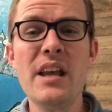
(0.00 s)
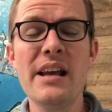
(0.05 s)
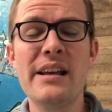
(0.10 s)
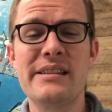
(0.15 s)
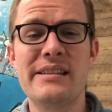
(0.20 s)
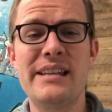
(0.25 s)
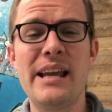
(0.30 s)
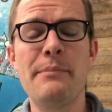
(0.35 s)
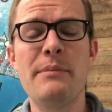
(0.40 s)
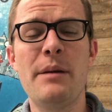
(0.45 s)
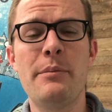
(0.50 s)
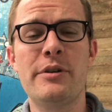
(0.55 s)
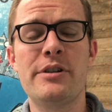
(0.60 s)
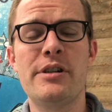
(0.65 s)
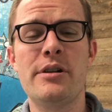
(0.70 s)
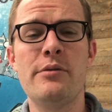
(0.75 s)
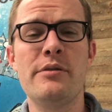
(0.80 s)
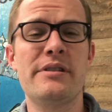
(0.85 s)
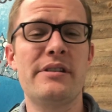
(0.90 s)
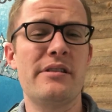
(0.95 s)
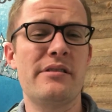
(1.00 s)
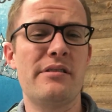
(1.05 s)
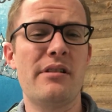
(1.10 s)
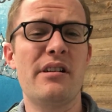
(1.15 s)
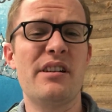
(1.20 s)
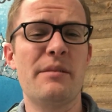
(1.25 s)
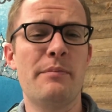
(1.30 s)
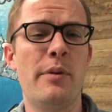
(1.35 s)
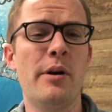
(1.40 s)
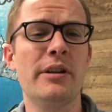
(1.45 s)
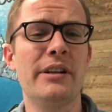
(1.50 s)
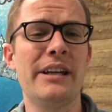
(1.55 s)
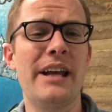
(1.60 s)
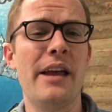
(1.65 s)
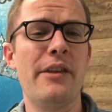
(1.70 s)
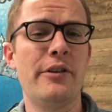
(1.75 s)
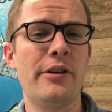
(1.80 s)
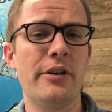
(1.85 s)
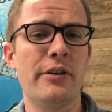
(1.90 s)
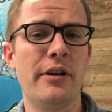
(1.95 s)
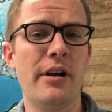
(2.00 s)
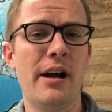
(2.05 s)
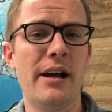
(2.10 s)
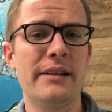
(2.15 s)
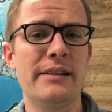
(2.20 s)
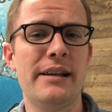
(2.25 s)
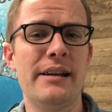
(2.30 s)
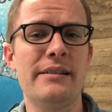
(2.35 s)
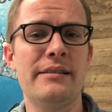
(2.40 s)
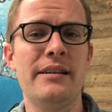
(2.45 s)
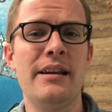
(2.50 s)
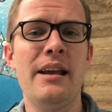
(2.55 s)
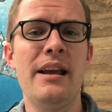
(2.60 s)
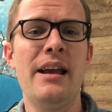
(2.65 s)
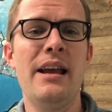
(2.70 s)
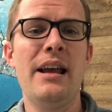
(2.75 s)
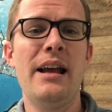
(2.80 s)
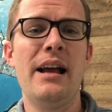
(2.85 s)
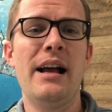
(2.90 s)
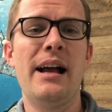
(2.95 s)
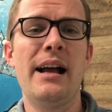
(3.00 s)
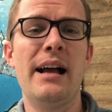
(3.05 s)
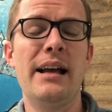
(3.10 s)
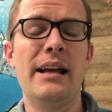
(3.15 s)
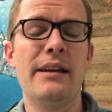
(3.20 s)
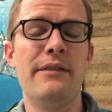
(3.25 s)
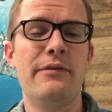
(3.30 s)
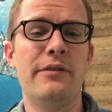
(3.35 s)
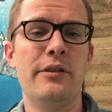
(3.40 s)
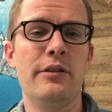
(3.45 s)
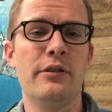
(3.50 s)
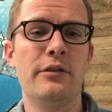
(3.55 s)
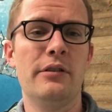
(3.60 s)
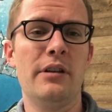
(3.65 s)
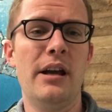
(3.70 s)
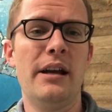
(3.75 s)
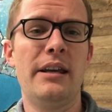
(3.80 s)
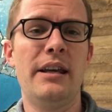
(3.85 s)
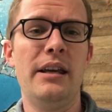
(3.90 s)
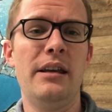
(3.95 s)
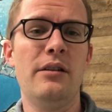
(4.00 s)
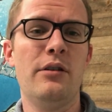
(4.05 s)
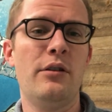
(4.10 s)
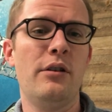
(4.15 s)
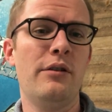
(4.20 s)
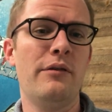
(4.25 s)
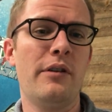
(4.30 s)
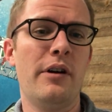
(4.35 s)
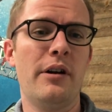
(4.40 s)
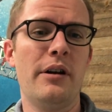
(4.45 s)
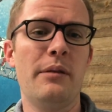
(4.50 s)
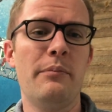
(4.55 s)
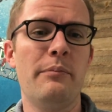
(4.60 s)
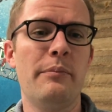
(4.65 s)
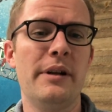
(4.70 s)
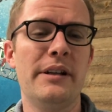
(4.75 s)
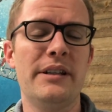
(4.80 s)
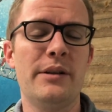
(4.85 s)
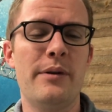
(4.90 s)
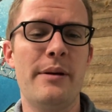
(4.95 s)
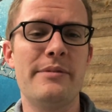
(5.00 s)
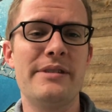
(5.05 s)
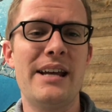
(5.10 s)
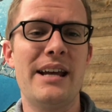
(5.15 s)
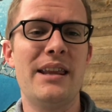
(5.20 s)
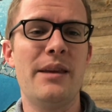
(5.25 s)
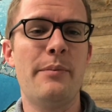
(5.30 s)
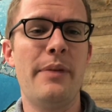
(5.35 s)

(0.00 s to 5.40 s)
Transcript: Step number two is to start to pull together your content. If you're lucky or you've already built a website in the